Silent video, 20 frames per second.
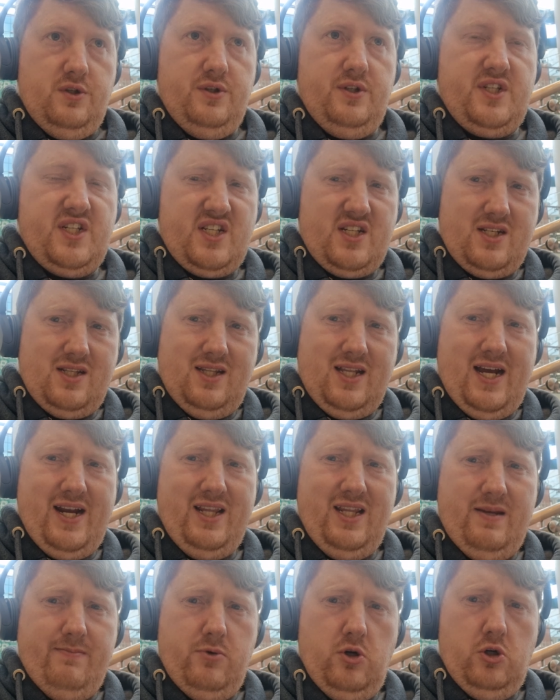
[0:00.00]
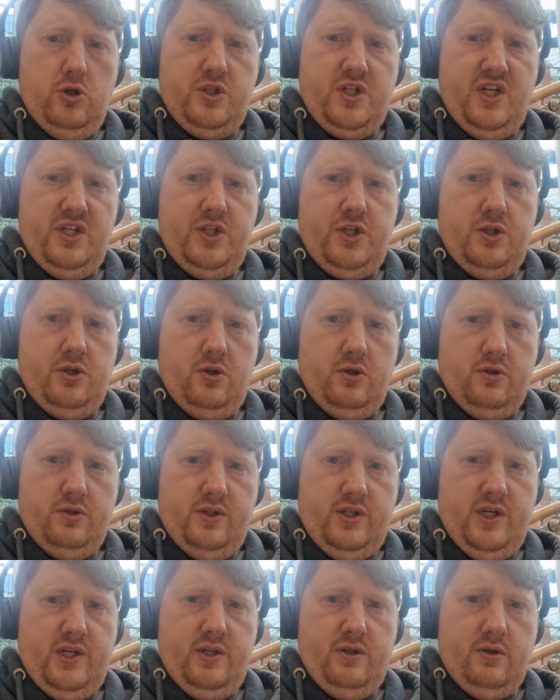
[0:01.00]
Slightly more ginger nut
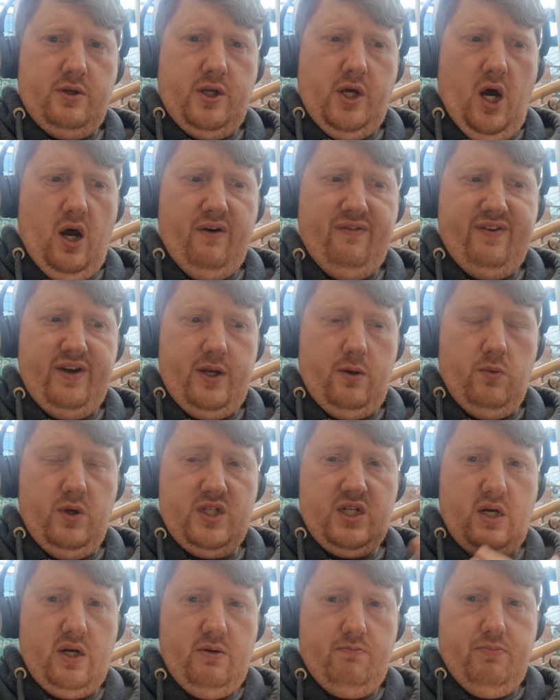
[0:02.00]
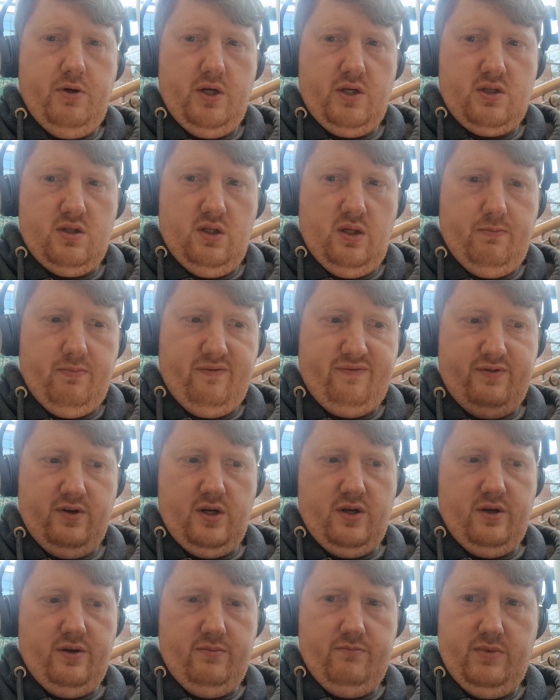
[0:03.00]
than coffee, which I personally
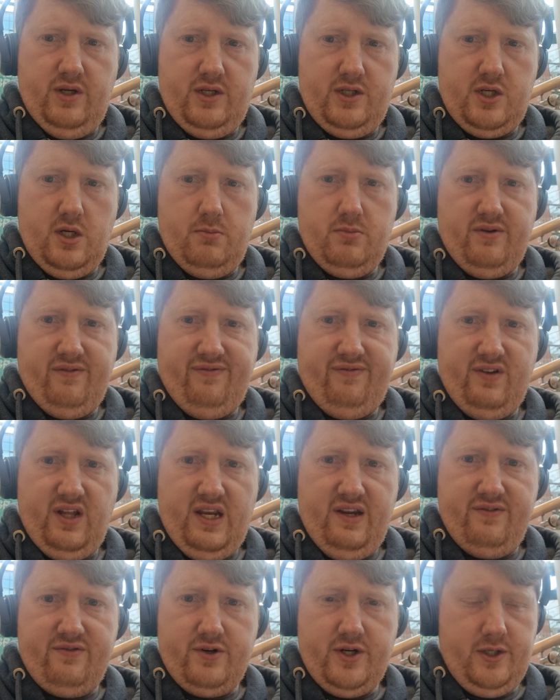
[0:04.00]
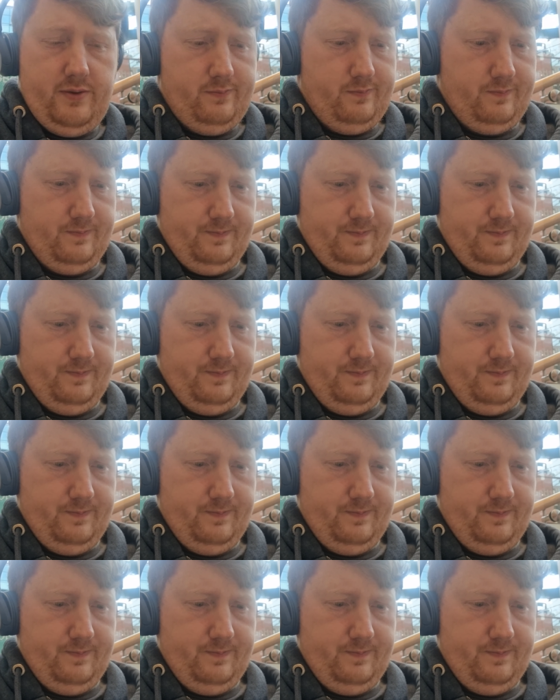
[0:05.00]
prefer in terms of flavouring.